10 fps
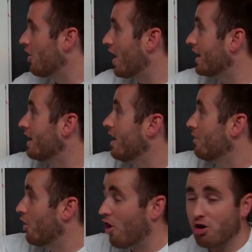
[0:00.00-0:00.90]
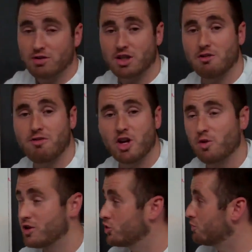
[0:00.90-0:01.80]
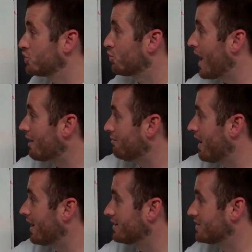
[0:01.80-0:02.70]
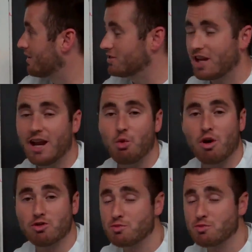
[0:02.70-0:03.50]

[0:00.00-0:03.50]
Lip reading: All right, the Articles of Confederation was ratified in 1781,